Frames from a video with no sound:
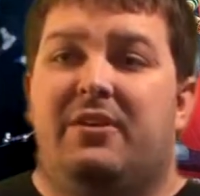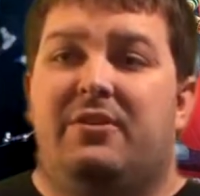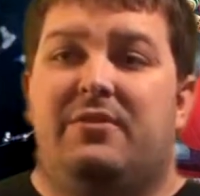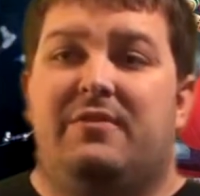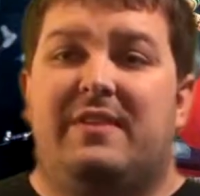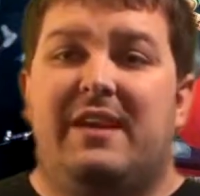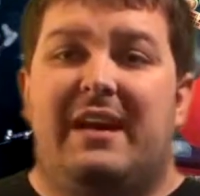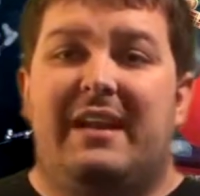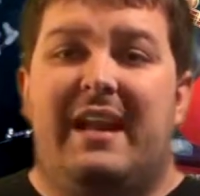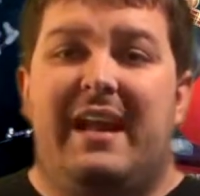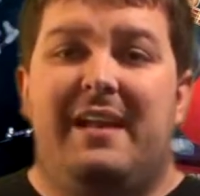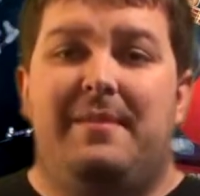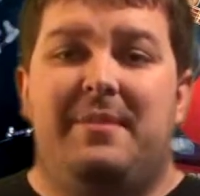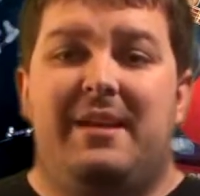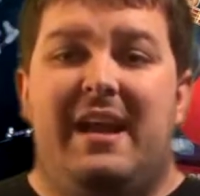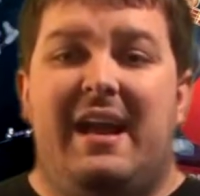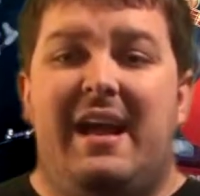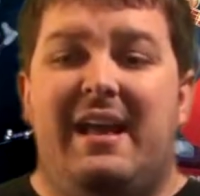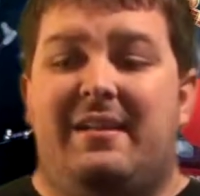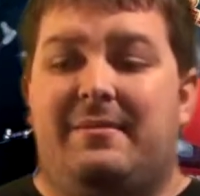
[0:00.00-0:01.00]
you've got
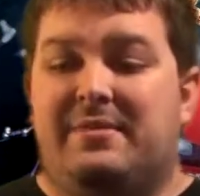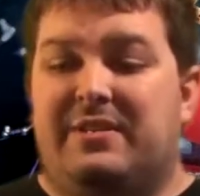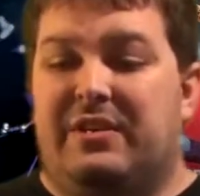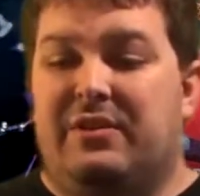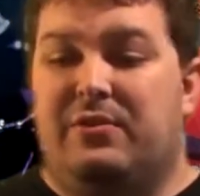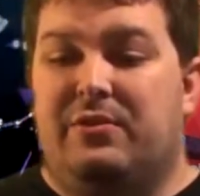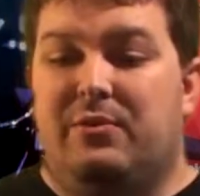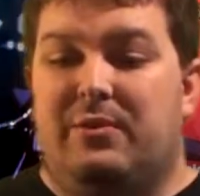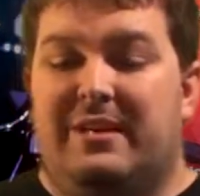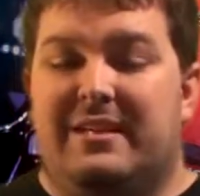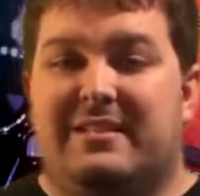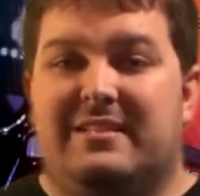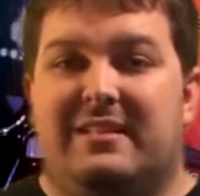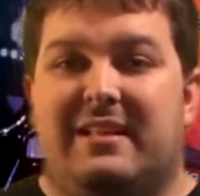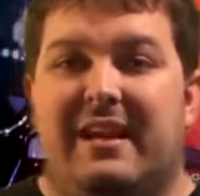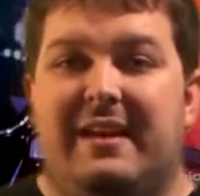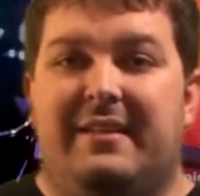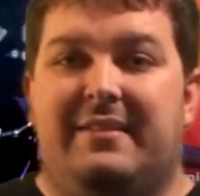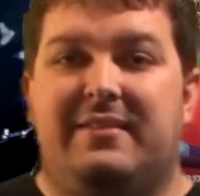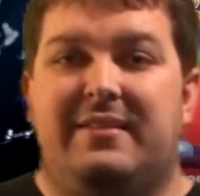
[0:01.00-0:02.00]
Amy Adams, who is
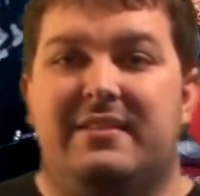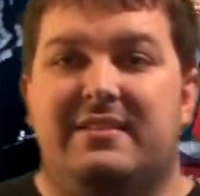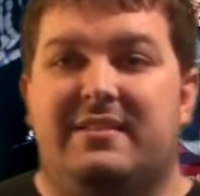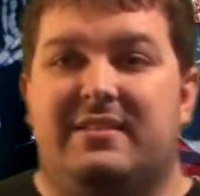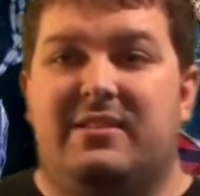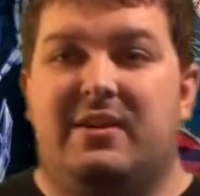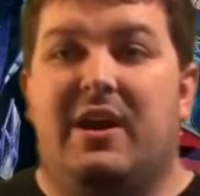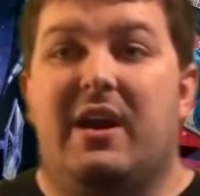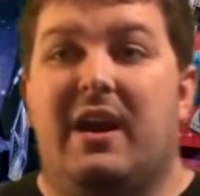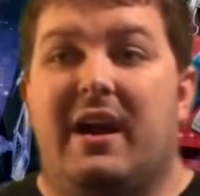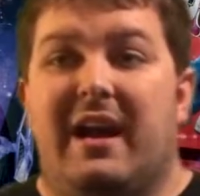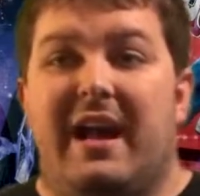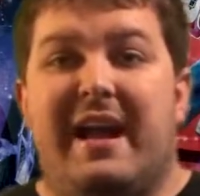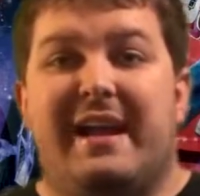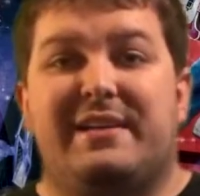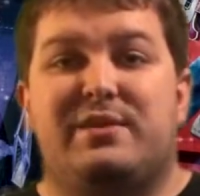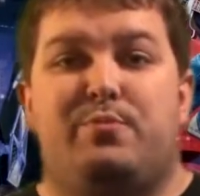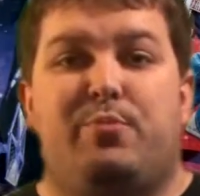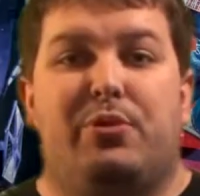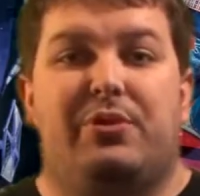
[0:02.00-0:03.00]
like this uh,
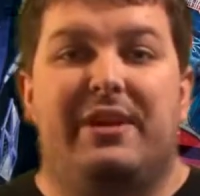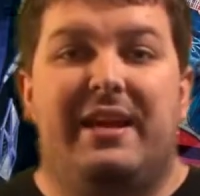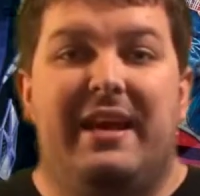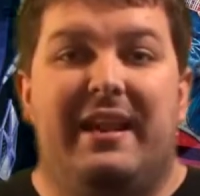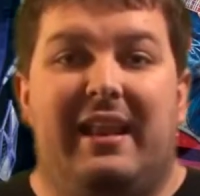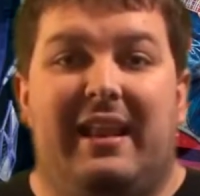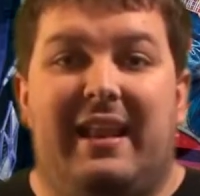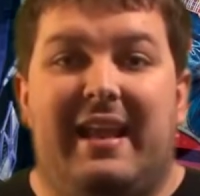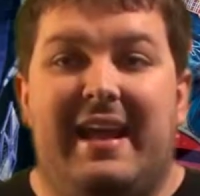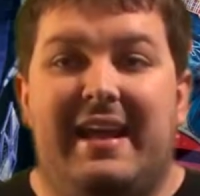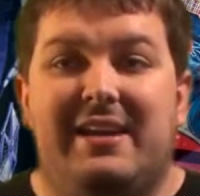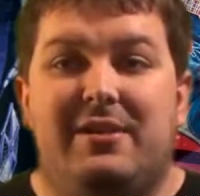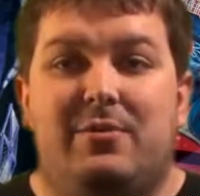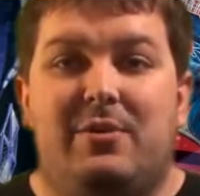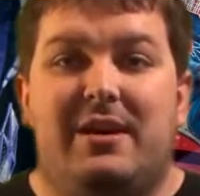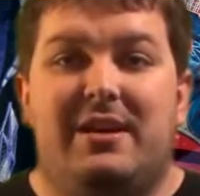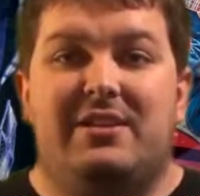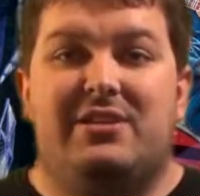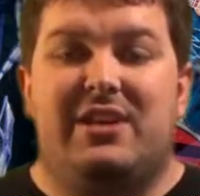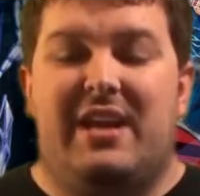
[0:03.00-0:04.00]
expert in
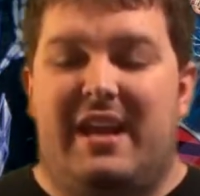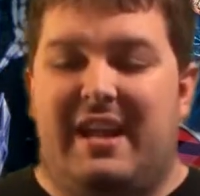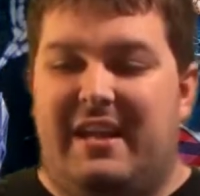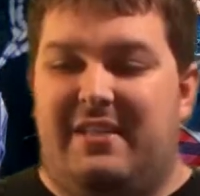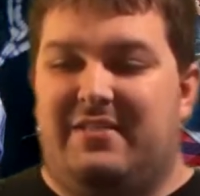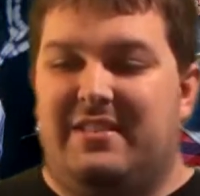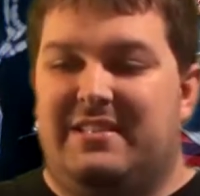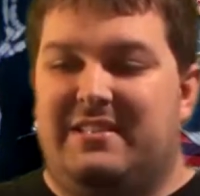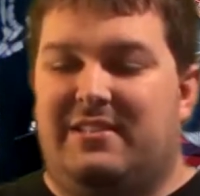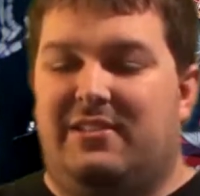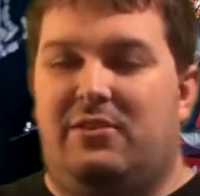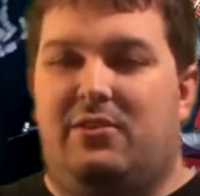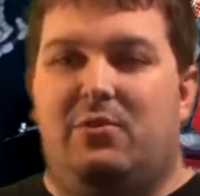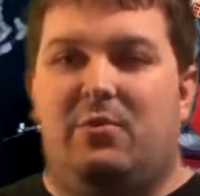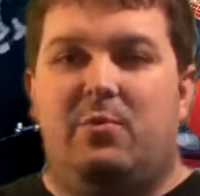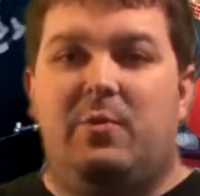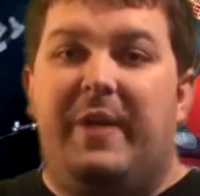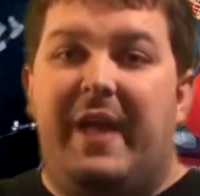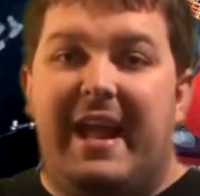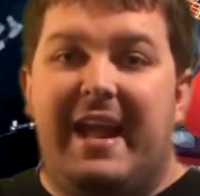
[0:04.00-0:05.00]
language, and these
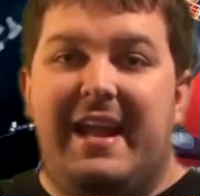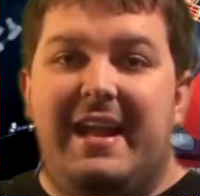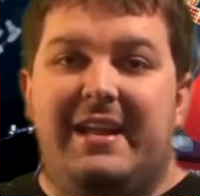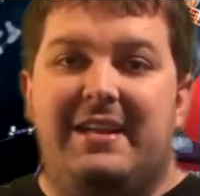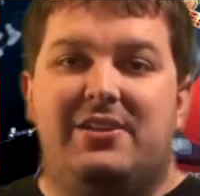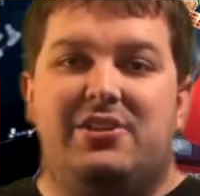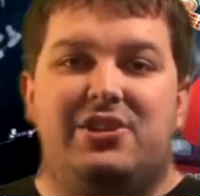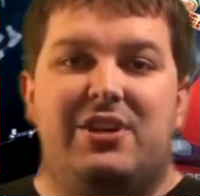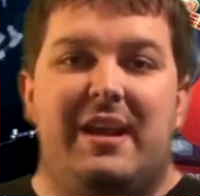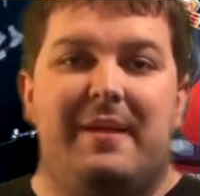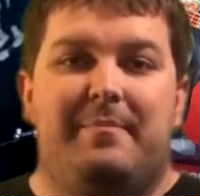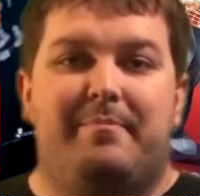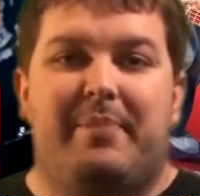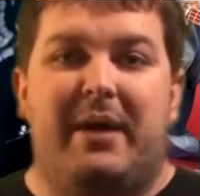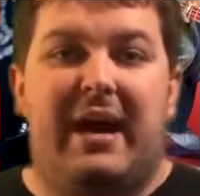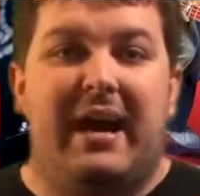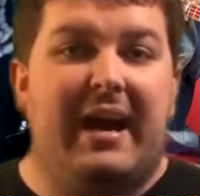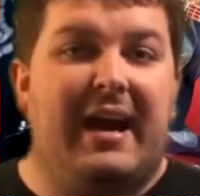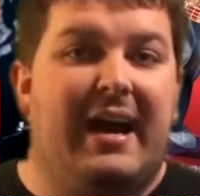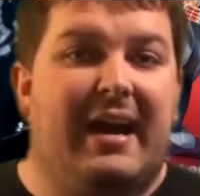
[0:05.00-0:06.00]
little egg-shaped
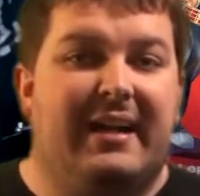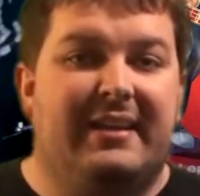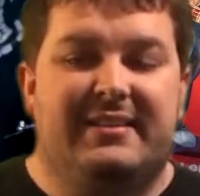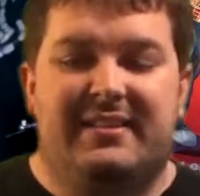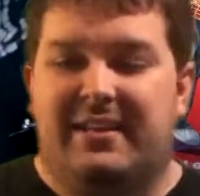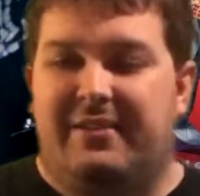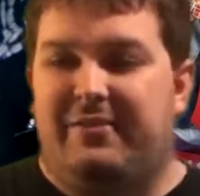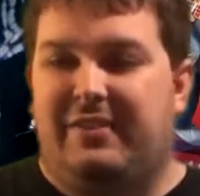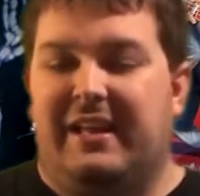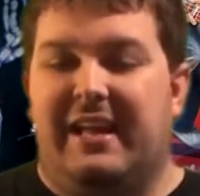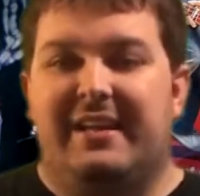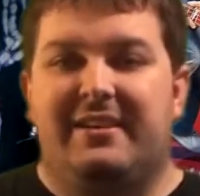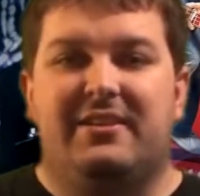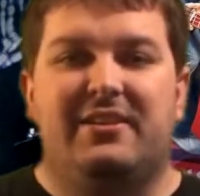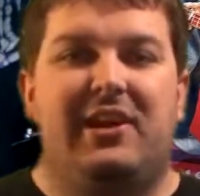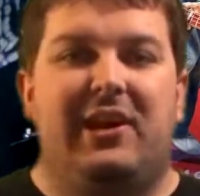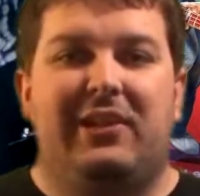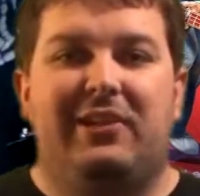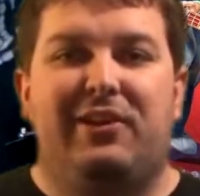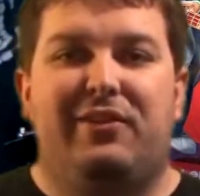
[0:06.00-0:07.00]
pods have
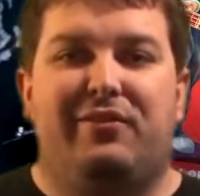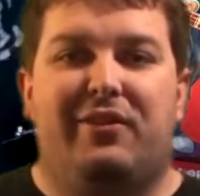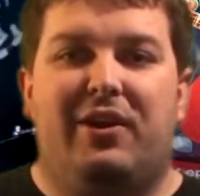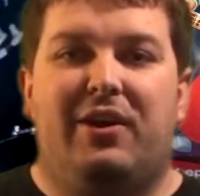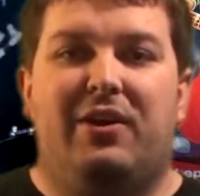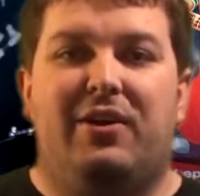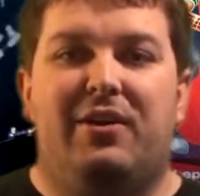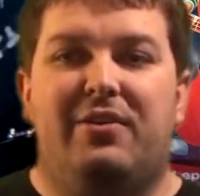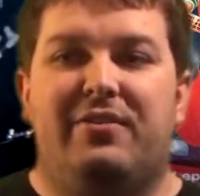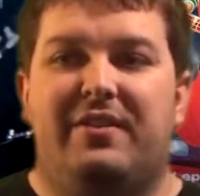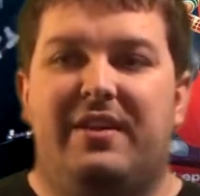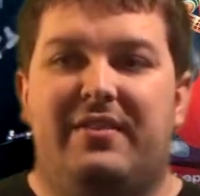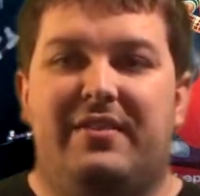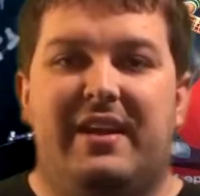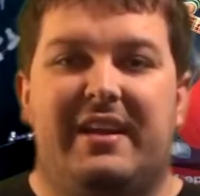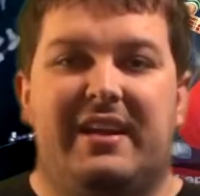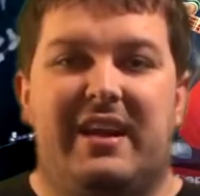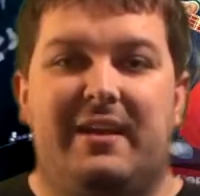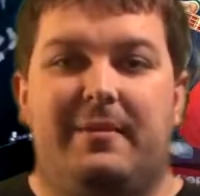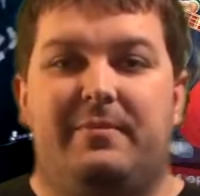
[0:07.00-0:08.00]
landed all over Earth, and
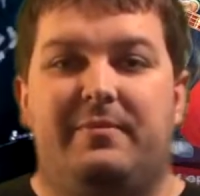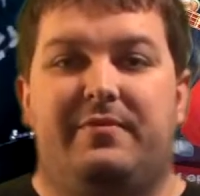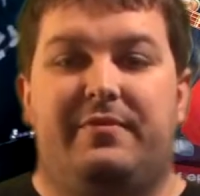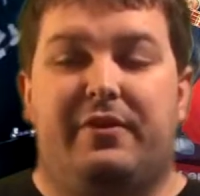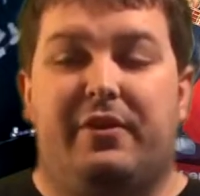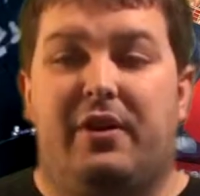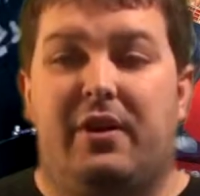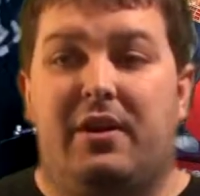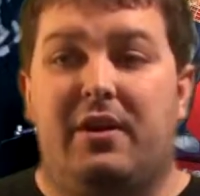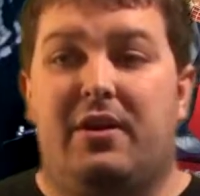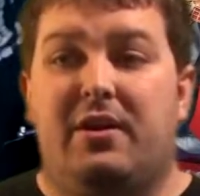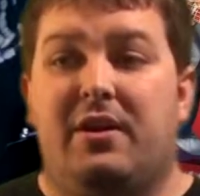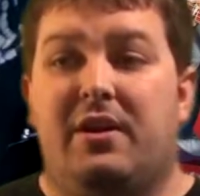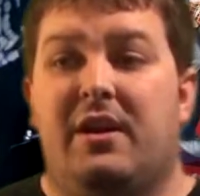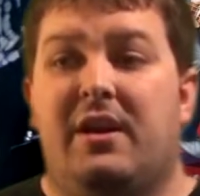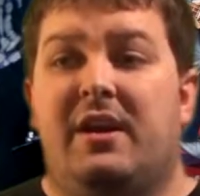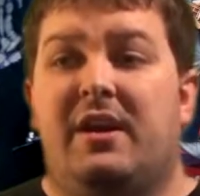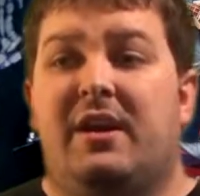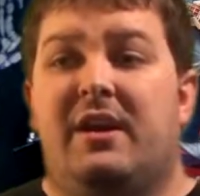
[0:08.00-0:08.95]
they come for her